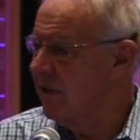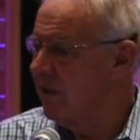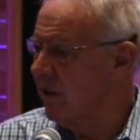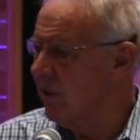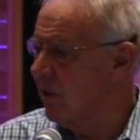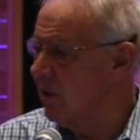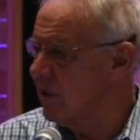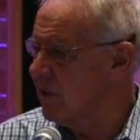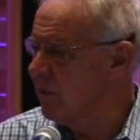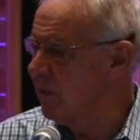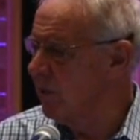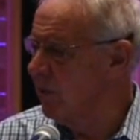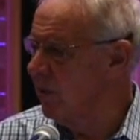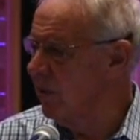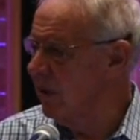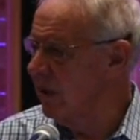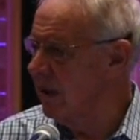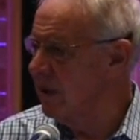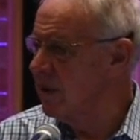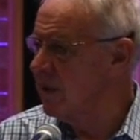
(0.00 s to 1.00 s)
the
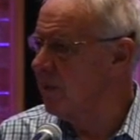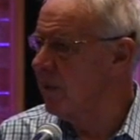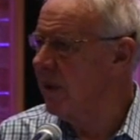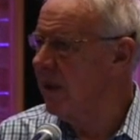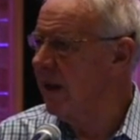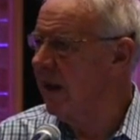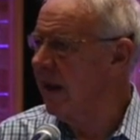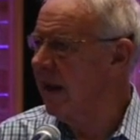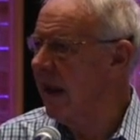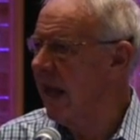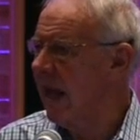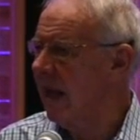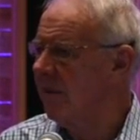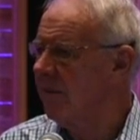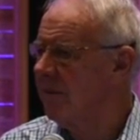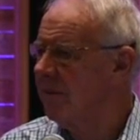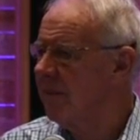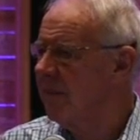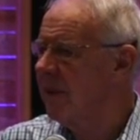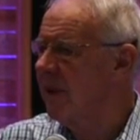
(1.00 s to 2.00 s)
gospel and speaking it out.
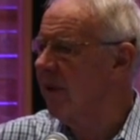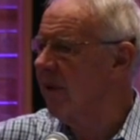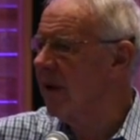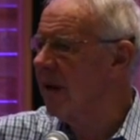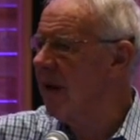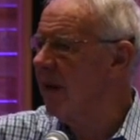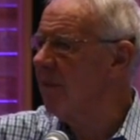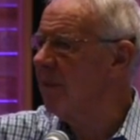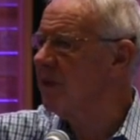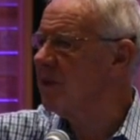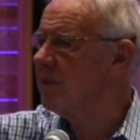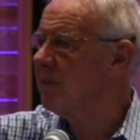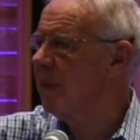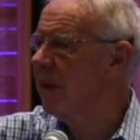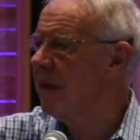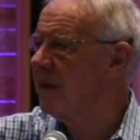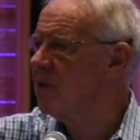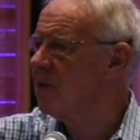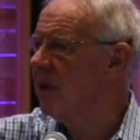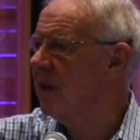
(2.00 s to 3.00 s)
There are a couple of
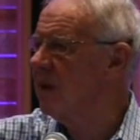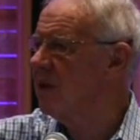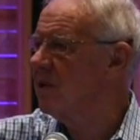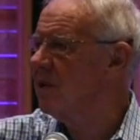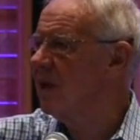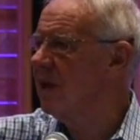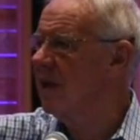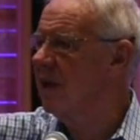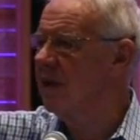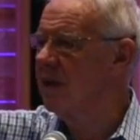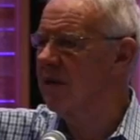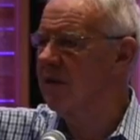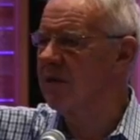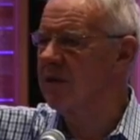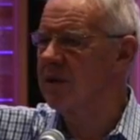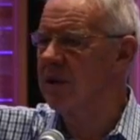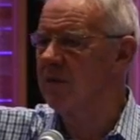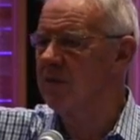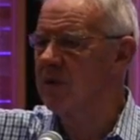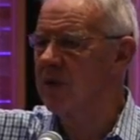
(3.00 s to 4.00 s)
spare chairs here. There
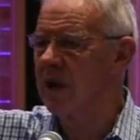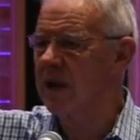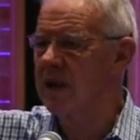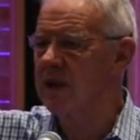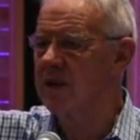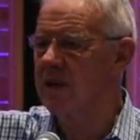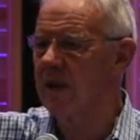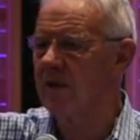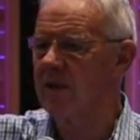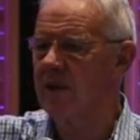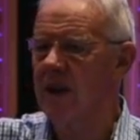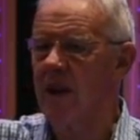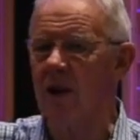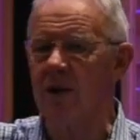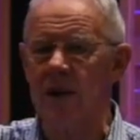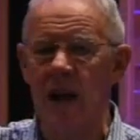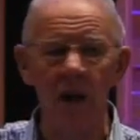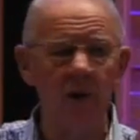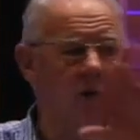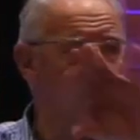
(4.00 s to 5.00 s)
are some chairs over there.
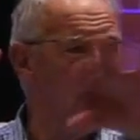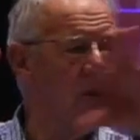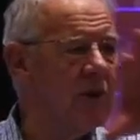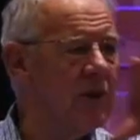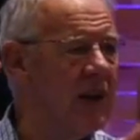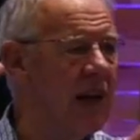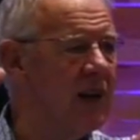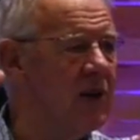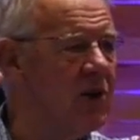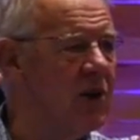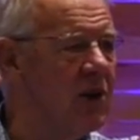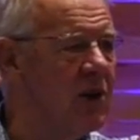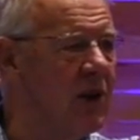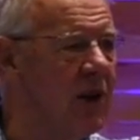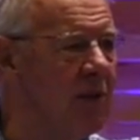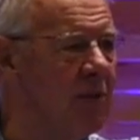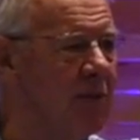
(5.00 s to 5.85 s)
oh, don't draw attention to